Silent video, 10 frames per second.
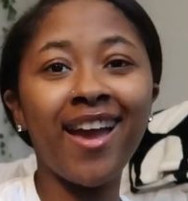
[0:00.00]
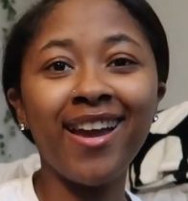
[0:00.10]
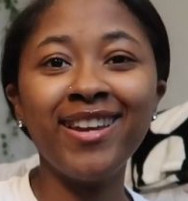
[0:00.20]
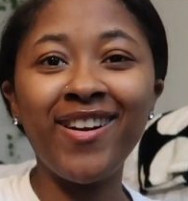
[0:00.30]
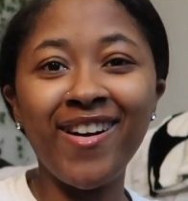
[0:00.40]

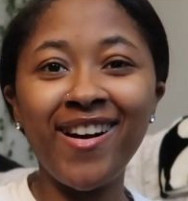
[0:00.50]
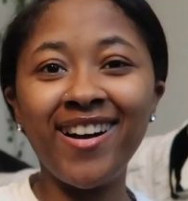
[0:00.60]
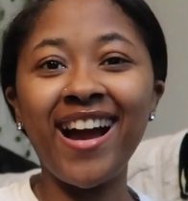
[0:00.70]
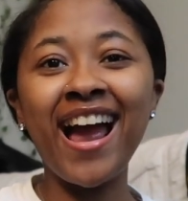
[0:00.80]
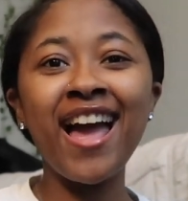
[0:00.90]
Hey, y'all.
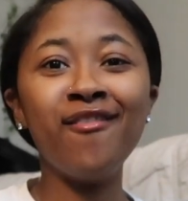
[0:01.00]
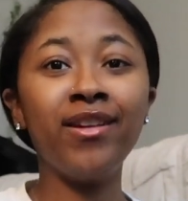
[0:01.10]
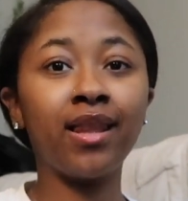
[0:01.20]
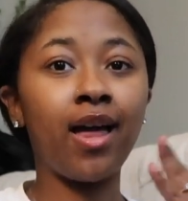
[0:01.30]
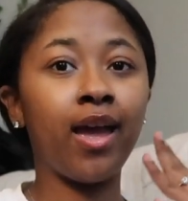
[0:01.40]
I
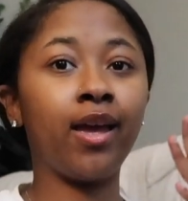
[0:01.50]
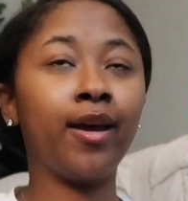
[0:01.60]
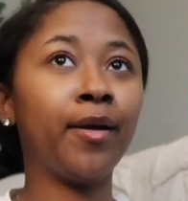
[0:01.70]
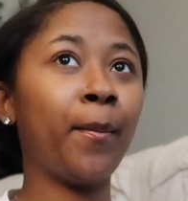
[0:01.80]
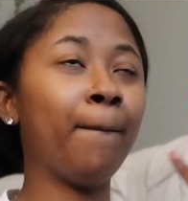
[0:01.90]
haven't,
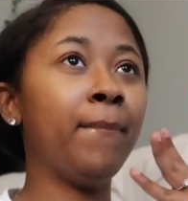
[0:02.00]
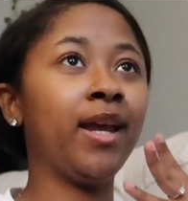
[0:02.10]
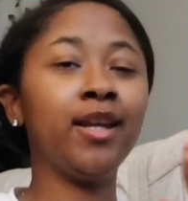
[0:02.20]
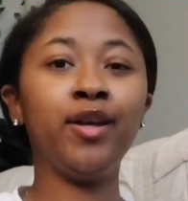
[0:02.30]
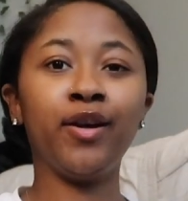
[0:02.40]

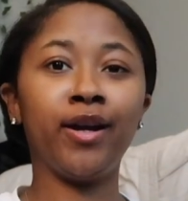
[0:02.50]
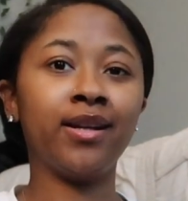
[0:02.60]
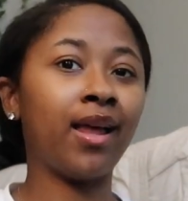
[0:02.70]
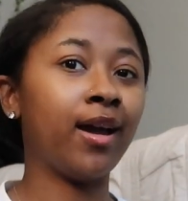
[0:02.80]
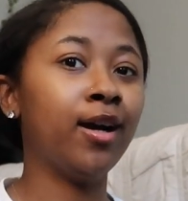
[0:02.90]
been here
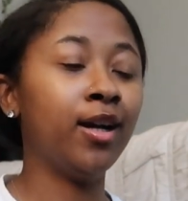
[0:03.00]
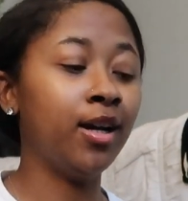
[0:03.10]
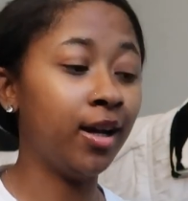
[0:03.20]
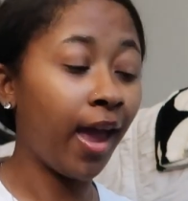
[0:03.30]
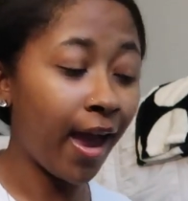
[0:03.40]
in, a
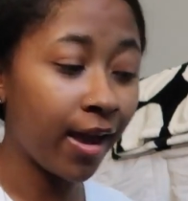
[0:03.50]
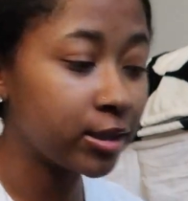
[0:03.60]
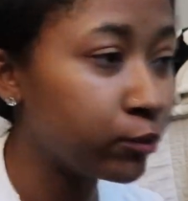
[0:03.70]
good-ass